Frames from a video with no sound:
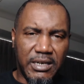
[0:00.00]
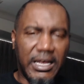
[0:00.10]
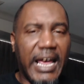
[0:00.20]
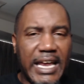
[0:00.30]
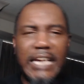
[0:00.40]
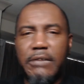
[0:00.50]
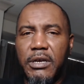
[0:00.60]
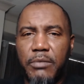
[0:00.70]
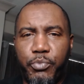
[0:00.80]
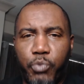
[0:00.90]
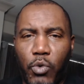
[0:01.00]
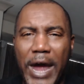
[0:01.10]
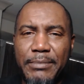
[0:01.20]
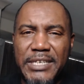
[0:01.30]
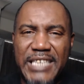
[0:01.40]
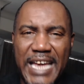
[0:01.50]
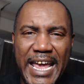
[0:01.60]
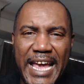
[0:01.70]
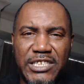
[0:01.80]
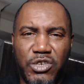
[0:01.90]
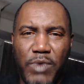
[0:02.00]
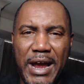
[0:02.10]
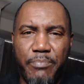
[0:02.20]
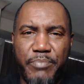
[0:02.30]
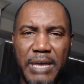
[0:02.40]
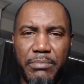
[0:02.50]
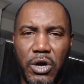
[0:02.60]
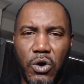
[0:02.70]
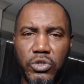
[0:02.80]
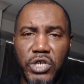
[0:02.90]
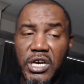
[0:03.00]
And he wrapped his hands around Pueblos